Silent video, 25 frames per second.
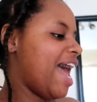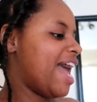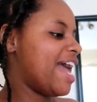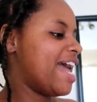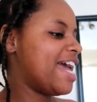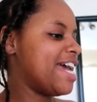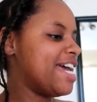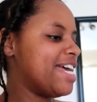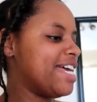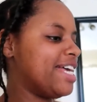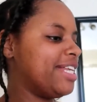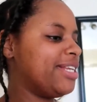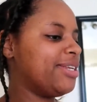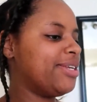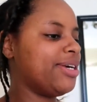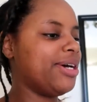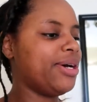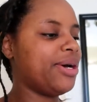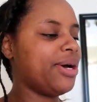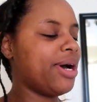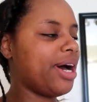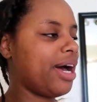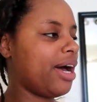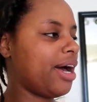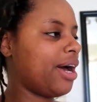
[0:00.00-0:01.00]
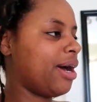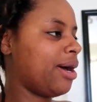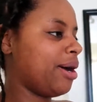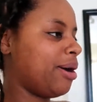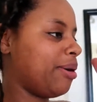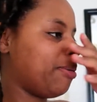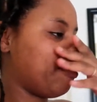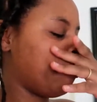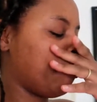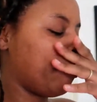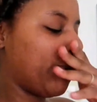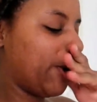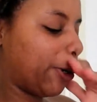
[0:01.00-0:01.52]
and
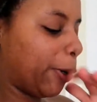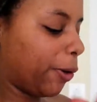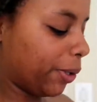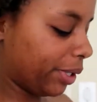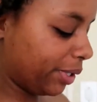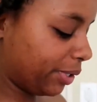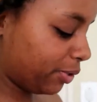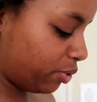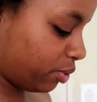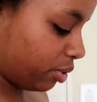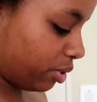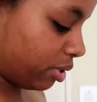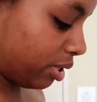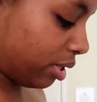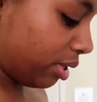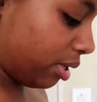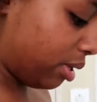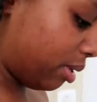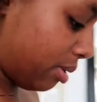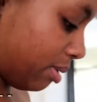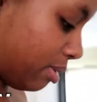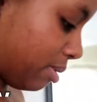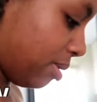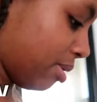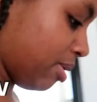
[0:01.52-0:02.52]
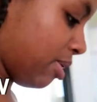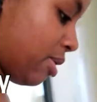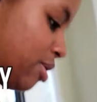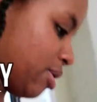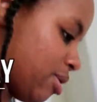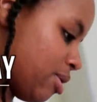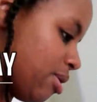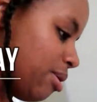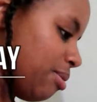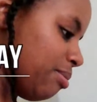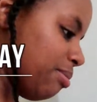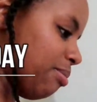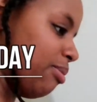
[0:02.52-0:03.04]
we're going to the
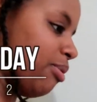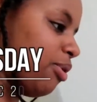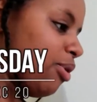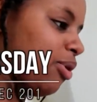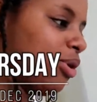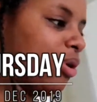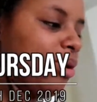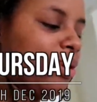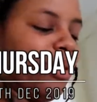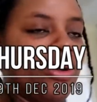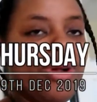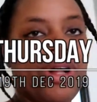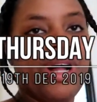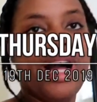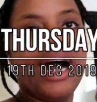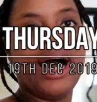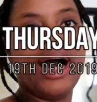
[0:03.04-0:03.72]
mall.